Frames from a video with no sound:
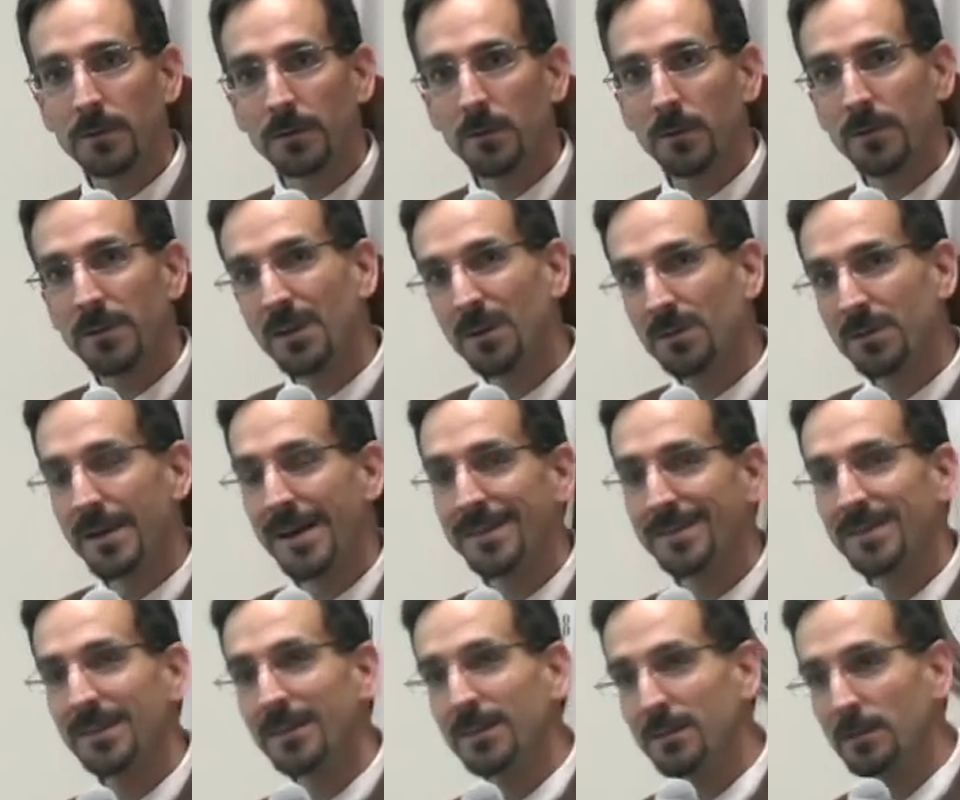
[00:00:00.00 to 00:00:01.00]
So sales
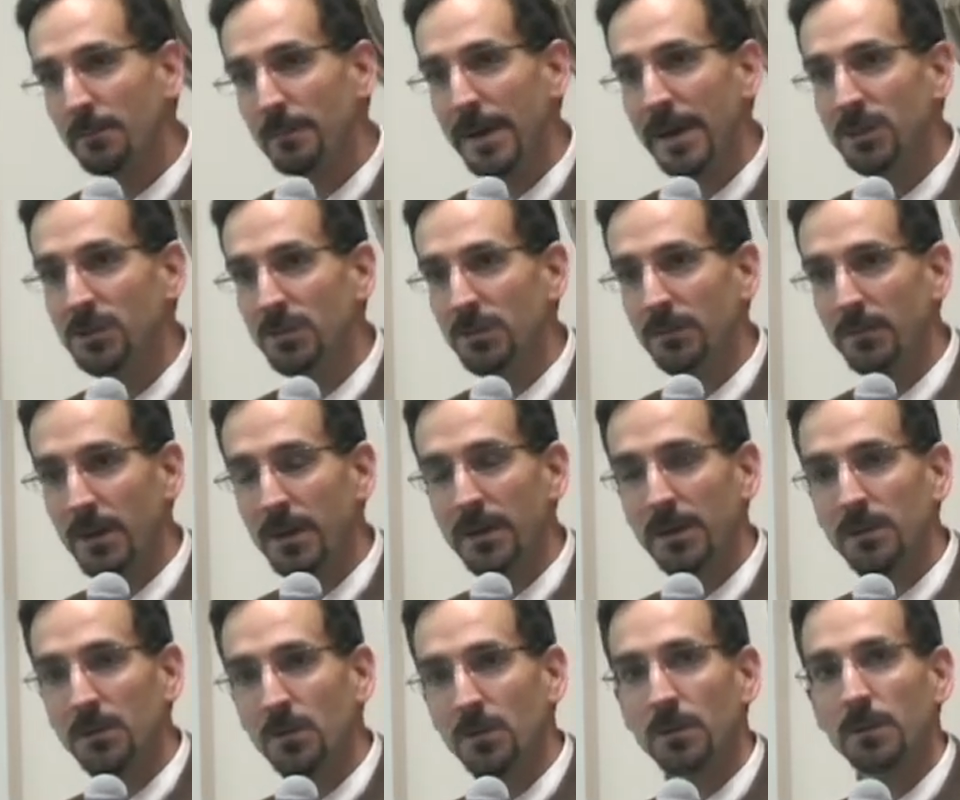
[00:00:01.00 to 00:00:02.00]
tax is a major
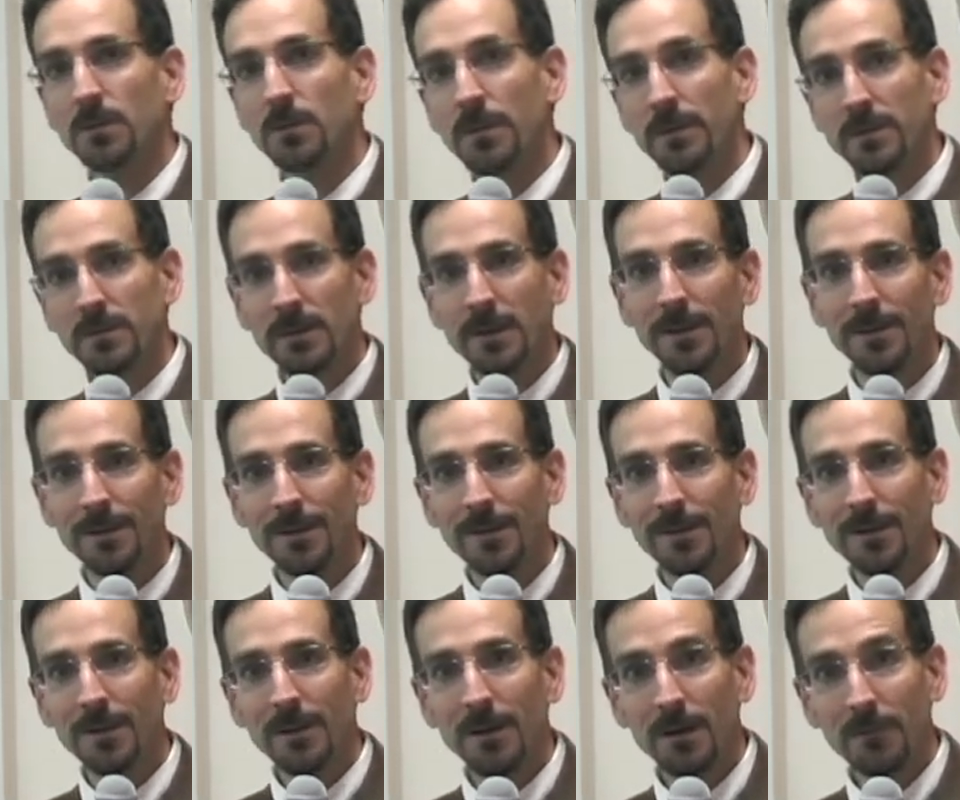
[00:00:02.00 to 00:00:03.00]
funding source for the state
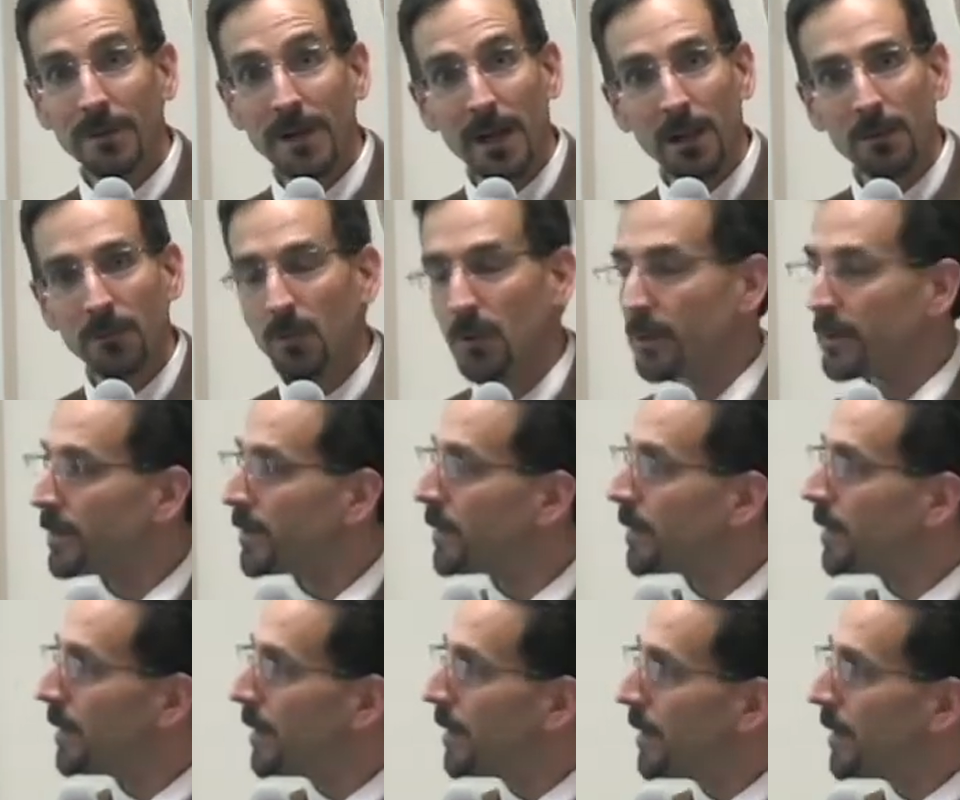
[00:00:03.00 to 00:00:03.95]
of California.